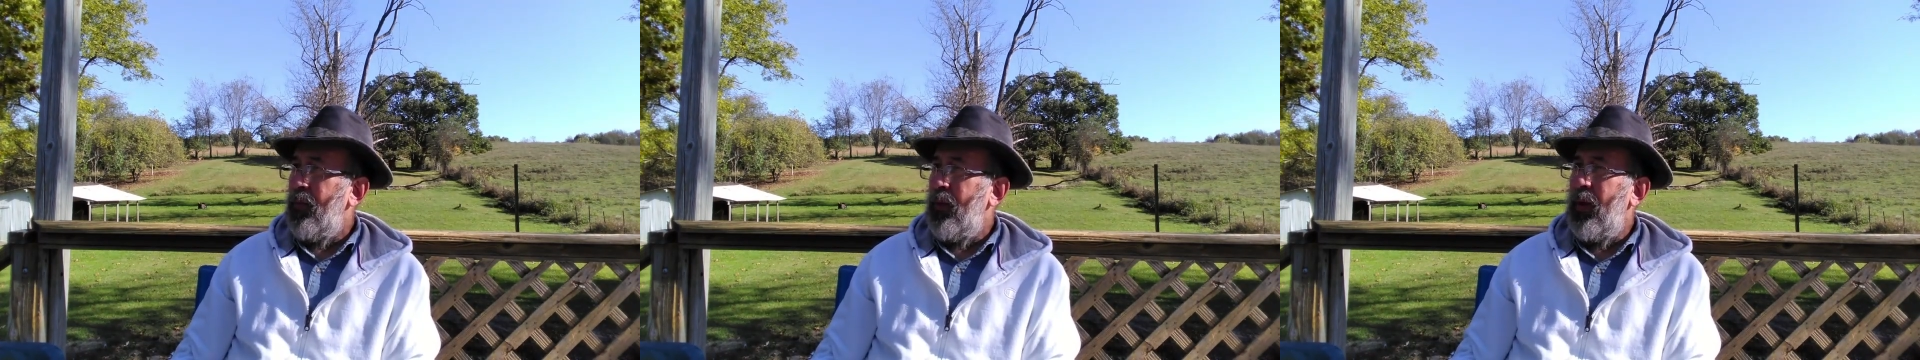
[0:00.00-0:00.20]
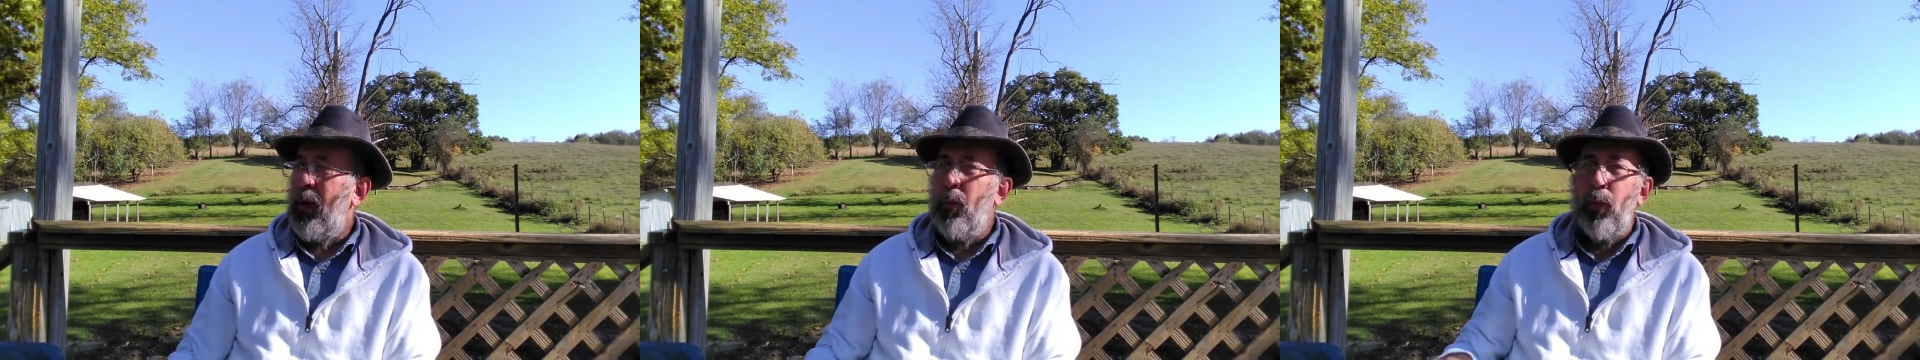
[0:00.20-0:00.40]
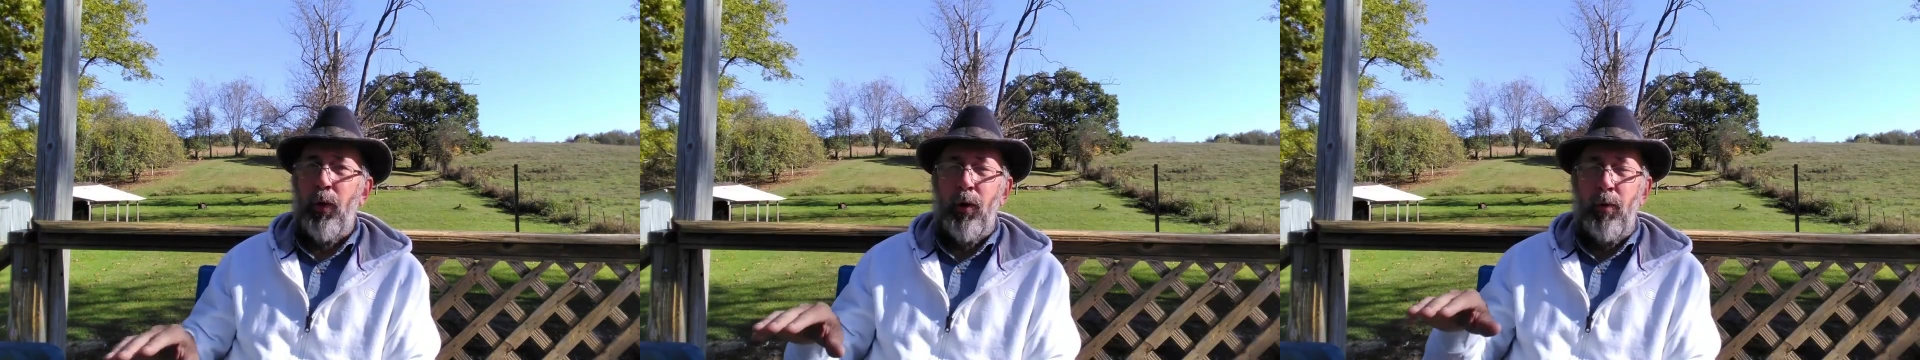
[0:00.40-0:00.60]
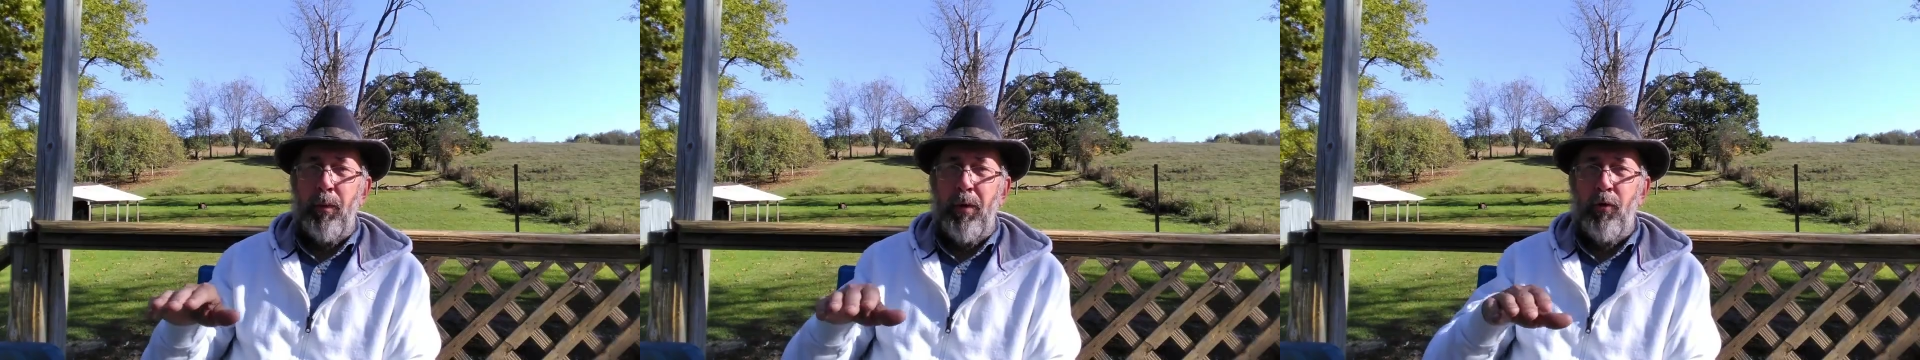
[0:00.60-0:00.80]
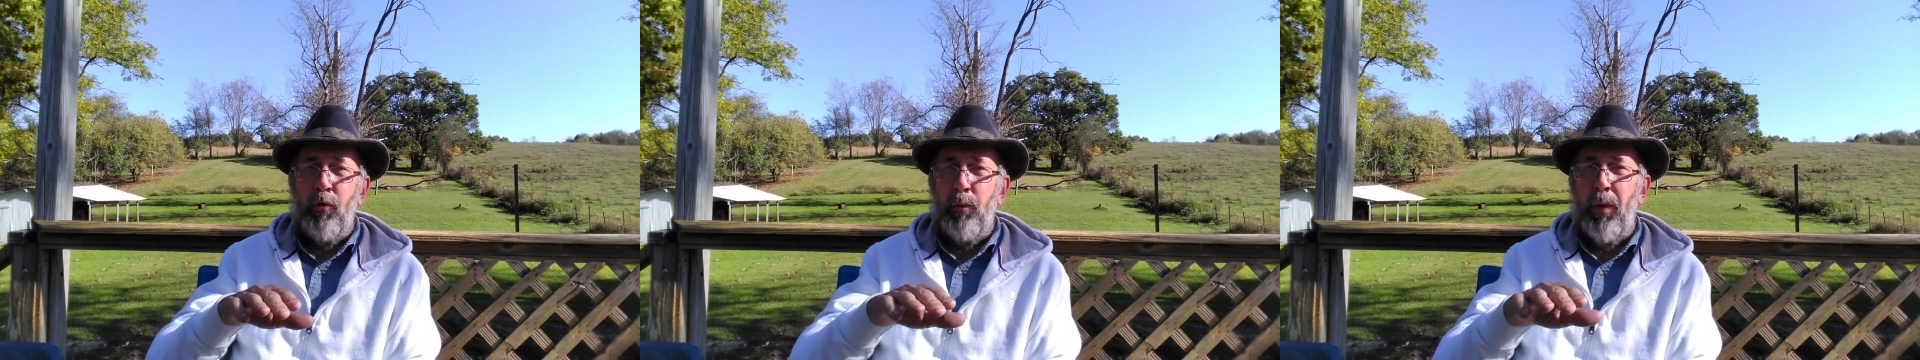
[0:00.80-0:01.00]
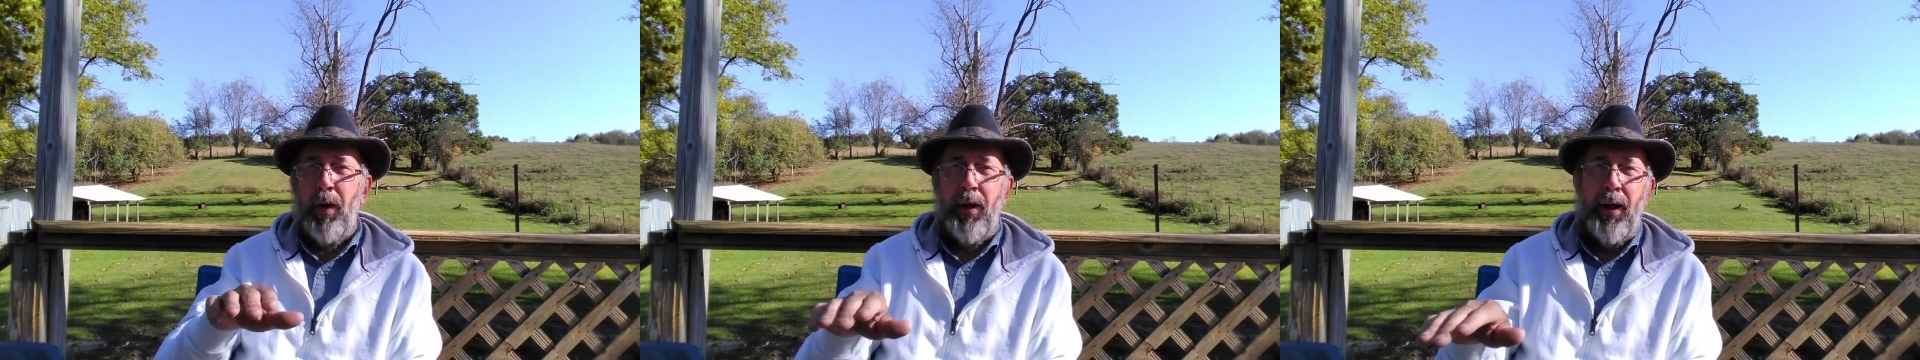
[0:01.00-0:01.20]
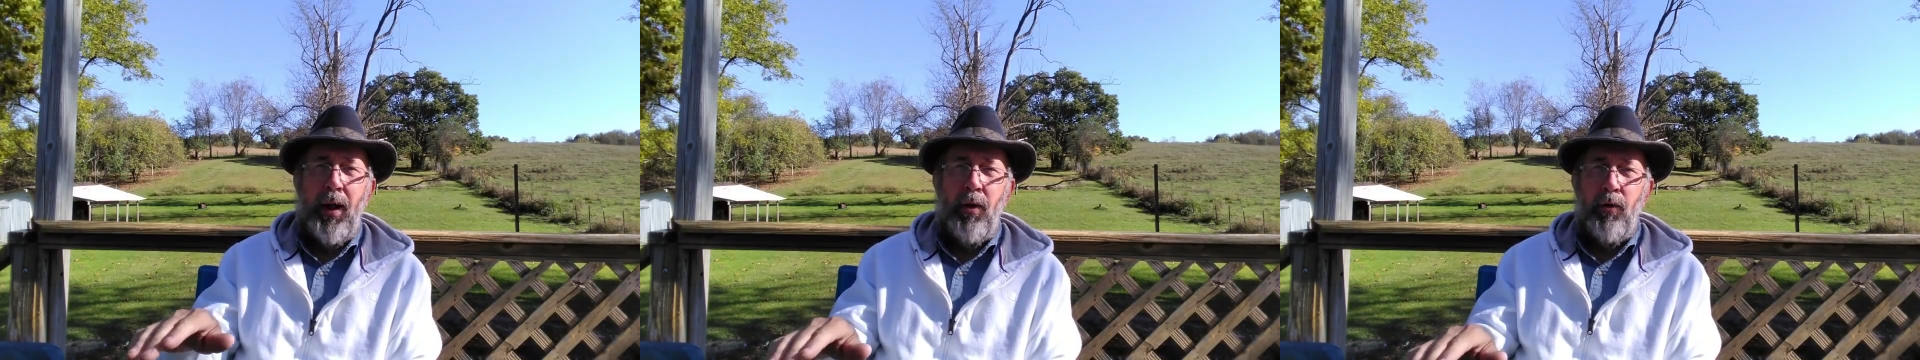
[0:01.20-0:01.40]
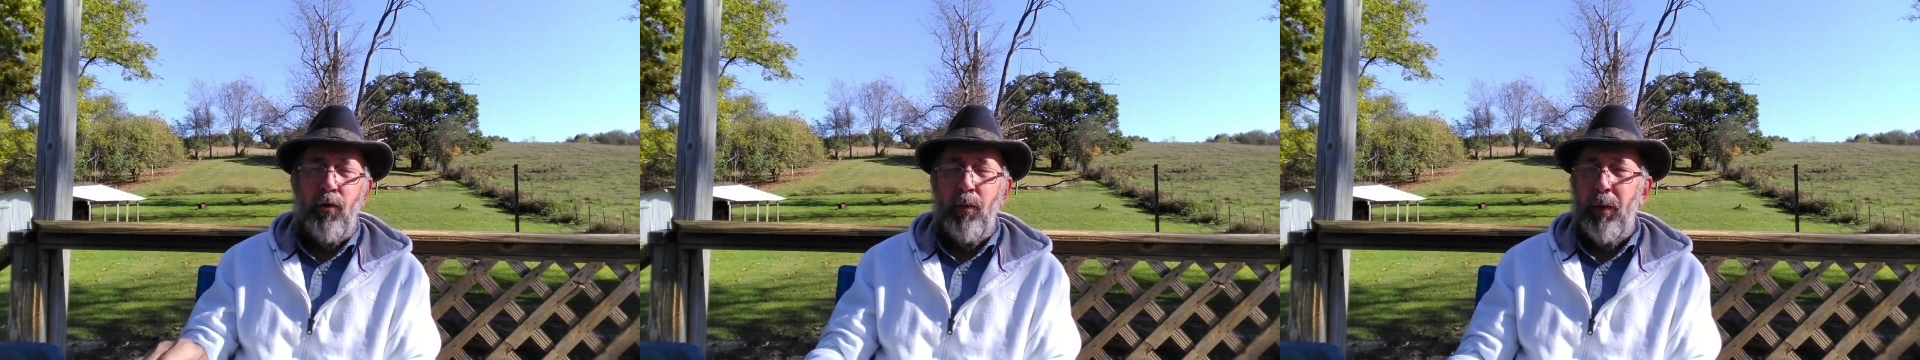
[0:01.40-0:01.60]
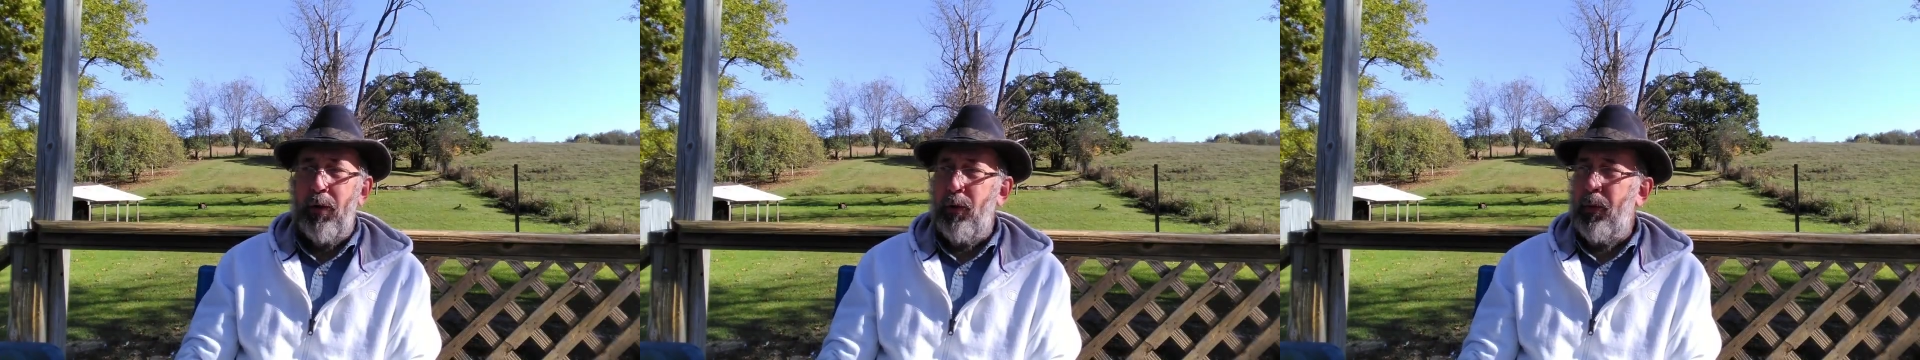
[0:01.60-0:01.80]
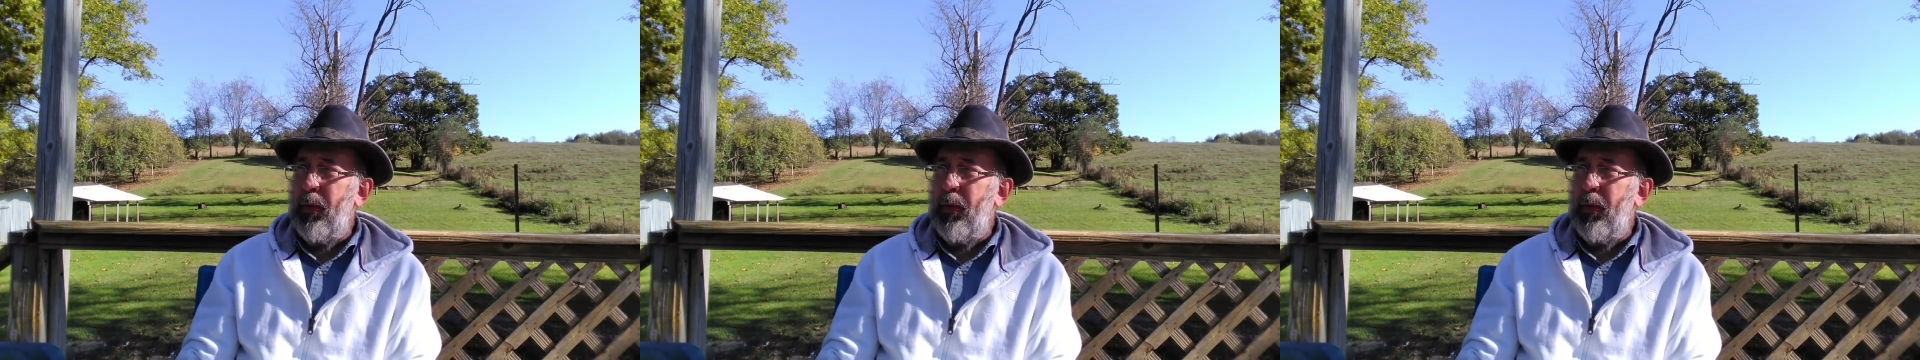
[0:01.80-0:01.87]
then we're going to be spreading out too much.